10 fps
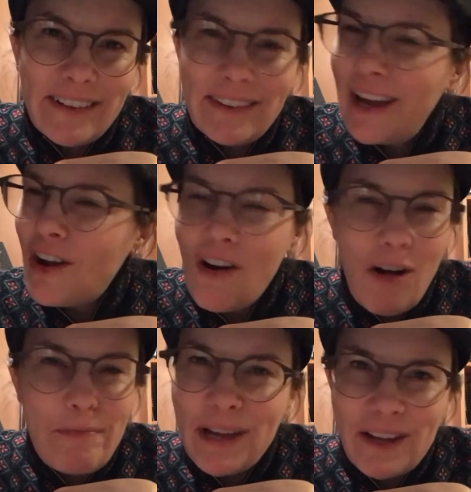Like
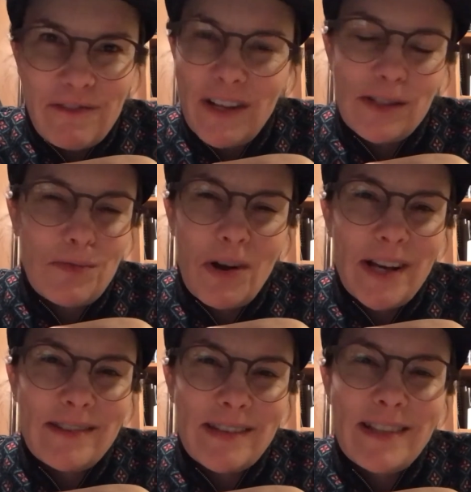all Picket Fence
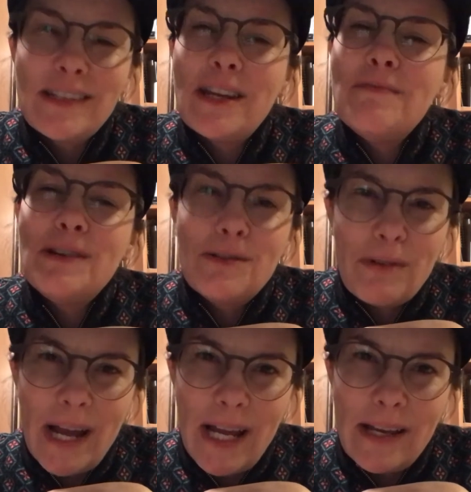wines, it's going to be
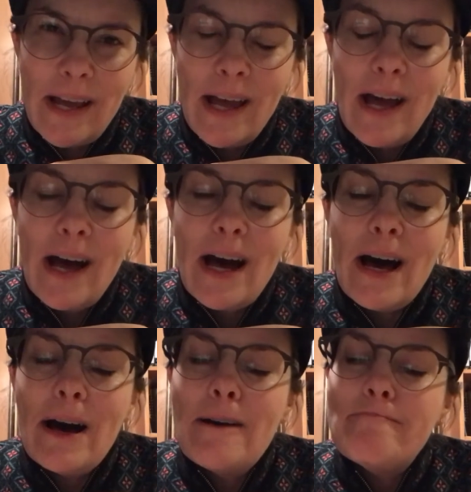great.
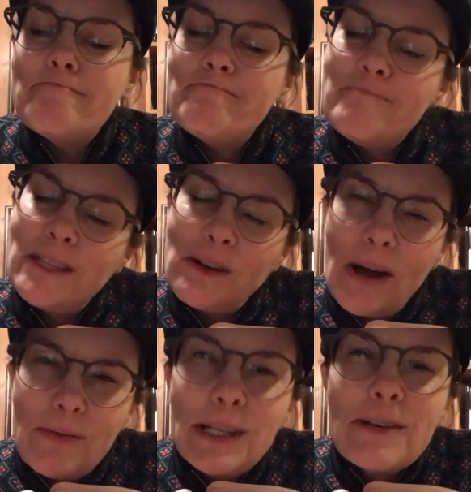So
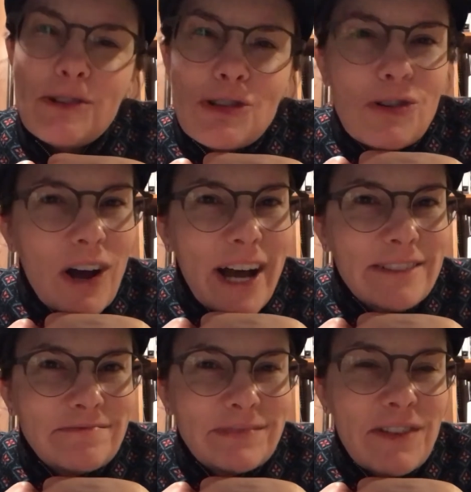I would give it a
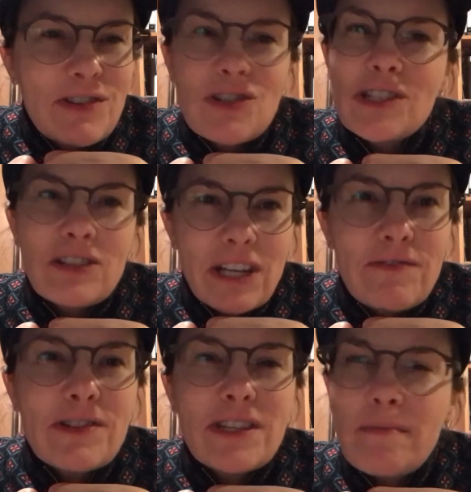try if you're just
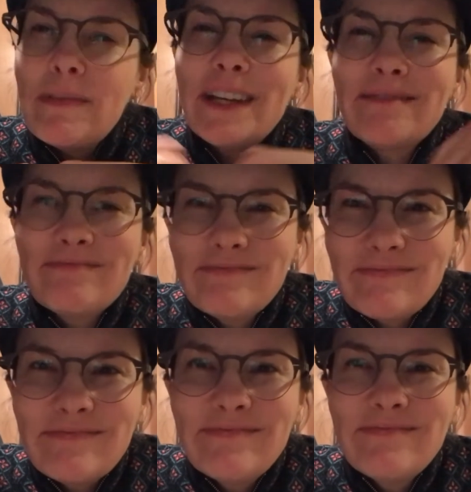looking for something
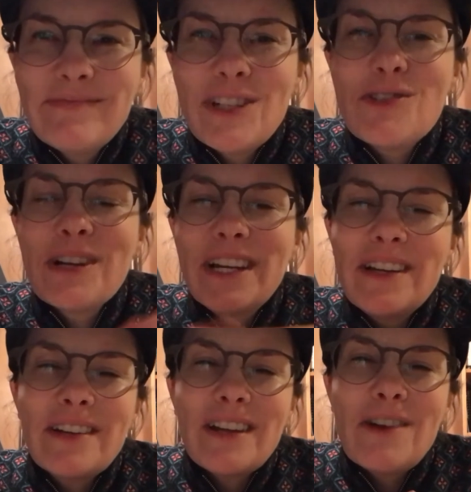to
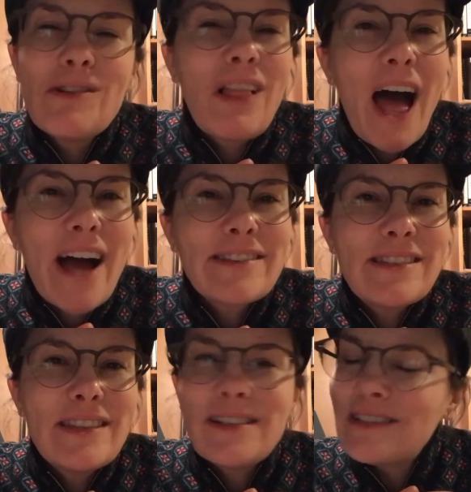drink and
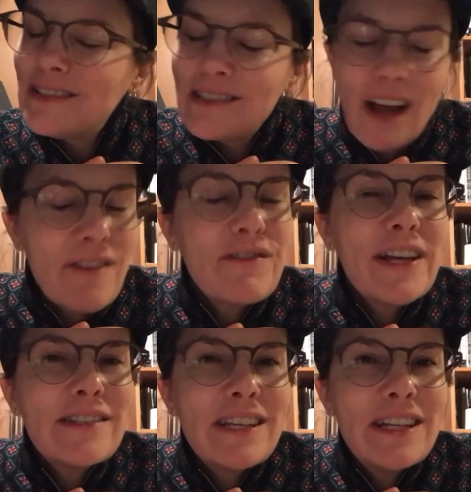relax that's not
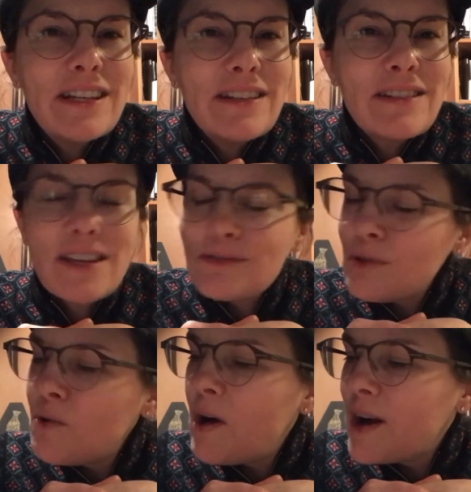fussy, doesn't
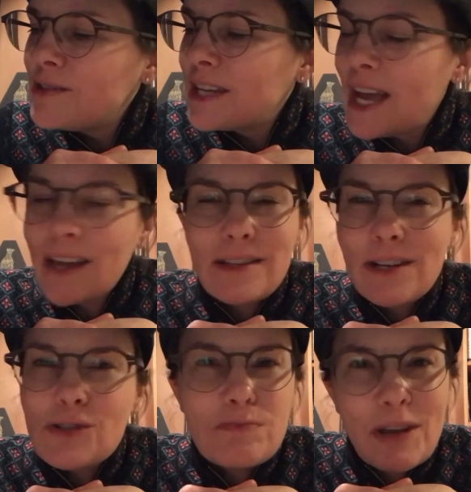require
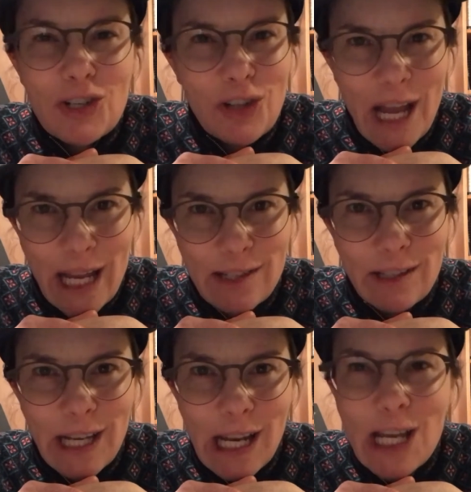decanting or special
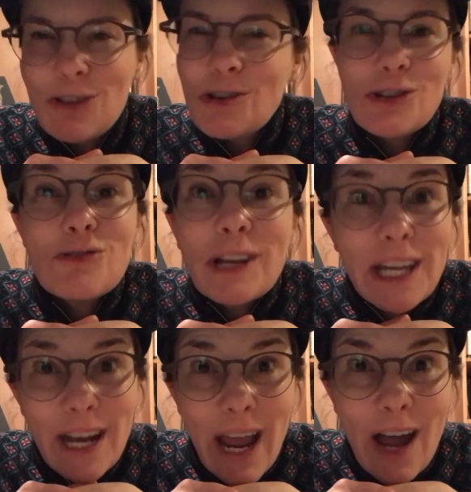handling. You can
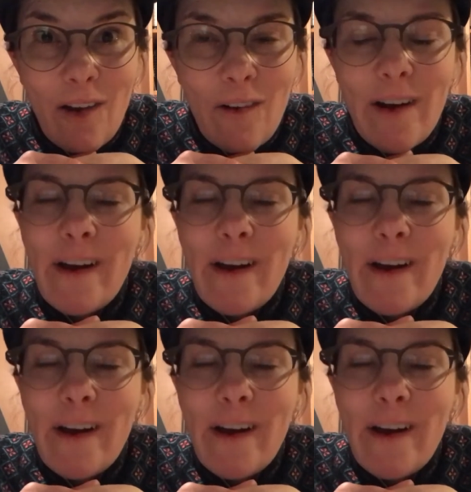drink it now.